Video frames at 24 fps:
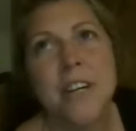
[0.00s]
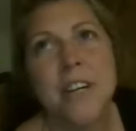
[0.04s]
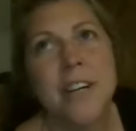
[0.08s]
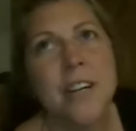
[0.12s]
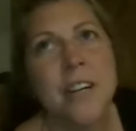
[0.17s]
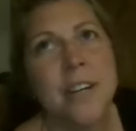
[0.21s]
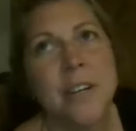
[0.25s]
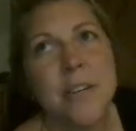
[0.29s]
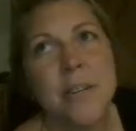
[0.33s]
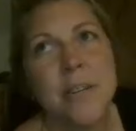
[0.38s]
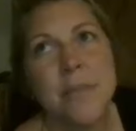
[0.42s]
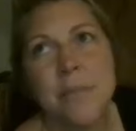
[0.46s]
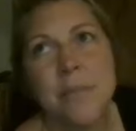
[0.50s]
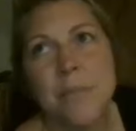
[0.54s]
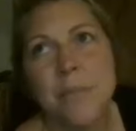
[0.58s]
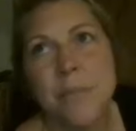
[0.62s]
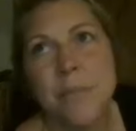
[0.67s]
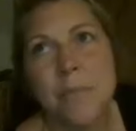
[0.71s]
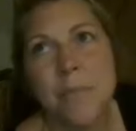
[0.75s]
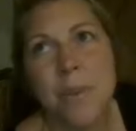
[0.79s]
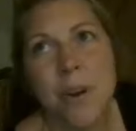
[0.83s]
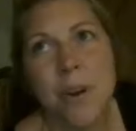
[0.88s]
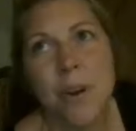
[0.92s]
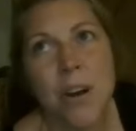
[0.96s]

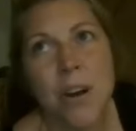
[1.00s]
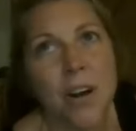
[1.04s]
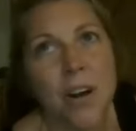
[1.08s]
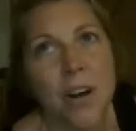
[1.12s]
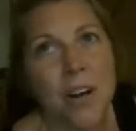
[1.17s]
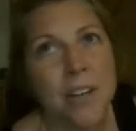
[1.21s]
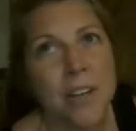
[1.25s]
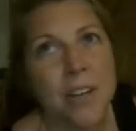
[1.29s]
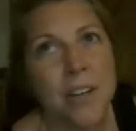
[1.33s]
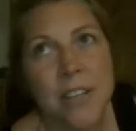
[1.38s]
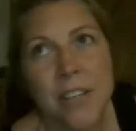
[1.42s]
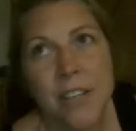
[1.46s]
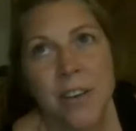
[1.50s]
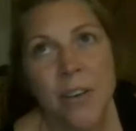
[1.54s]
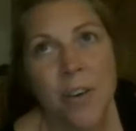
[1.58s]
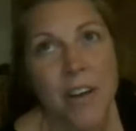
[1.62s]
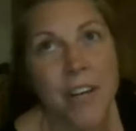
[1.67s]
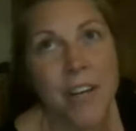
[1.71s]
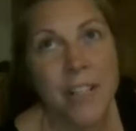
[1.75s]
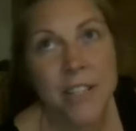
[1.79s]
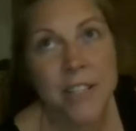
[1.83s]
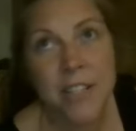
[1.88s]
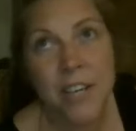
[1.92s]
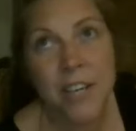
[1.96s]
on, you know,
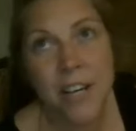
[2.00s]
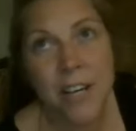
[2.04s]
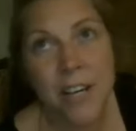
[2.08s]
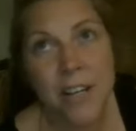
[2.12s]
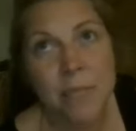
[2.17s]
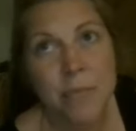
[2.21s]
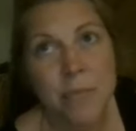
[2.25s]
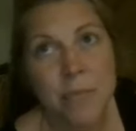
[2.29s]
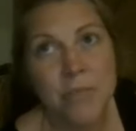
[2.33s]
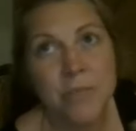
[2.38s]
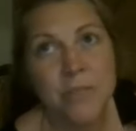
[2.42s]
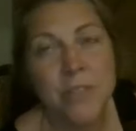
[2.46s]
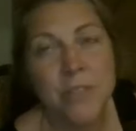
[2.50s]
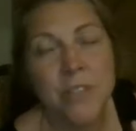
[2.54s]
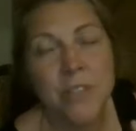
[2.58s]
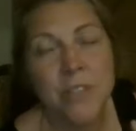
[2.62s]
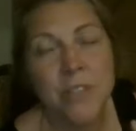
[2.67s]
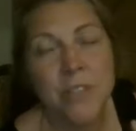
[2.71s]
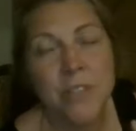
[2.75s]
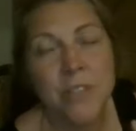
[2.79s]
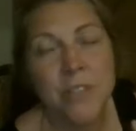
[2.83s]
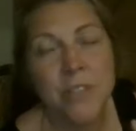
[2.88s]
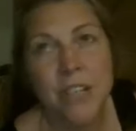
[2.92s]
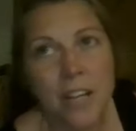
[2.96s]
anytime we've
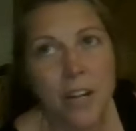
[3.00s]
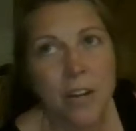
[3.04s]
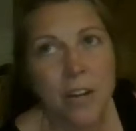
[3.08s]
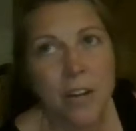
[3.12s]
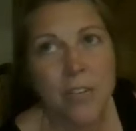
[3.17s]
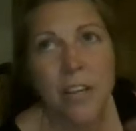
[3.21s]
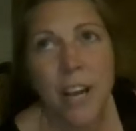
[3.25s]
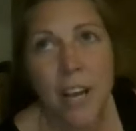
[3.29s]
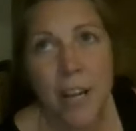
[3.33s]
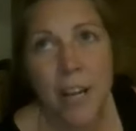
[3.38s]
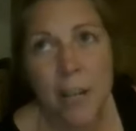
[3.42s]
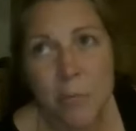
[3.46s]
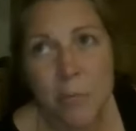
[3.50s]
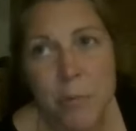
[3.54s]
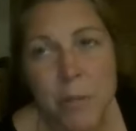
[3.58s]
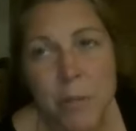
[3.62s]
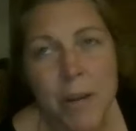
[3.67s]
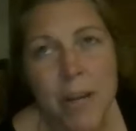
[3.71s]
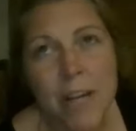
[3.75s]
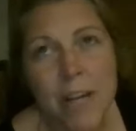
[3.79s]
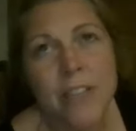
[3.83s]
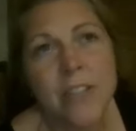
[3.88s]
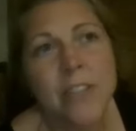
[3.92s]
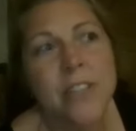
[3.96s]
done Dow Labs
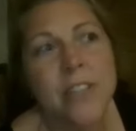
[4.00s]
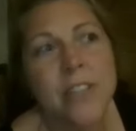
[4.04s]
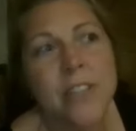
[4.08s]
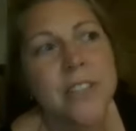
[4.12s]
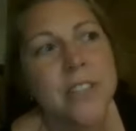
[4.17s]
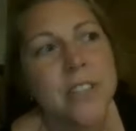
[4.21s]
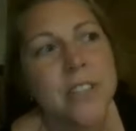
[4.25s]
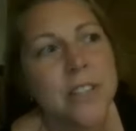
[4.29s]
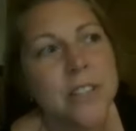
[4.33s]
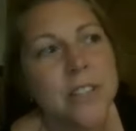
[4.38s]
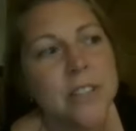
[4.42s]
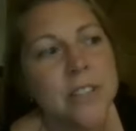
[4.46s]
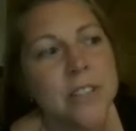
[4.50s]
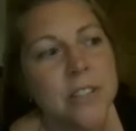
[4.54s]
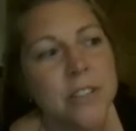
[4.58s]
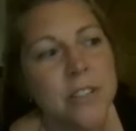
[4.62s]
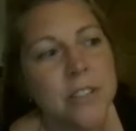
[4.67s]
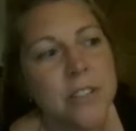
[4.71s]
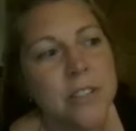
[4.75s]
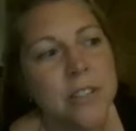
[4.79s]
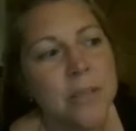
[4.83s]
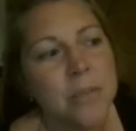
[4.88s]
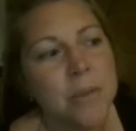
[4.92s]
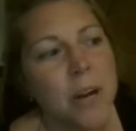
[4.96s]
panels, it's
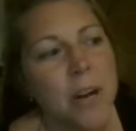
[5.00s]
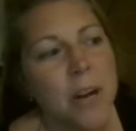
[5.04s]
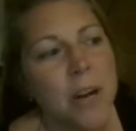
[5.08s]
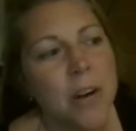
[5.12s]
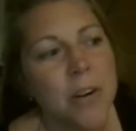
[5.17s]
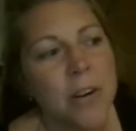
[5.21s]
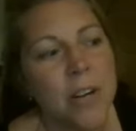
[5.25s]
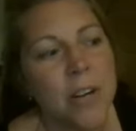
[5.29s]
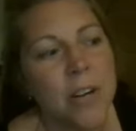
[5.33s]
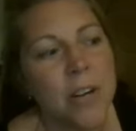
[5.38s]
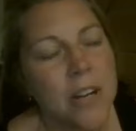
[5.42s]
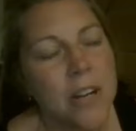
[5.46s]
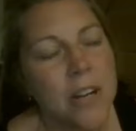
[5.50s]
just about,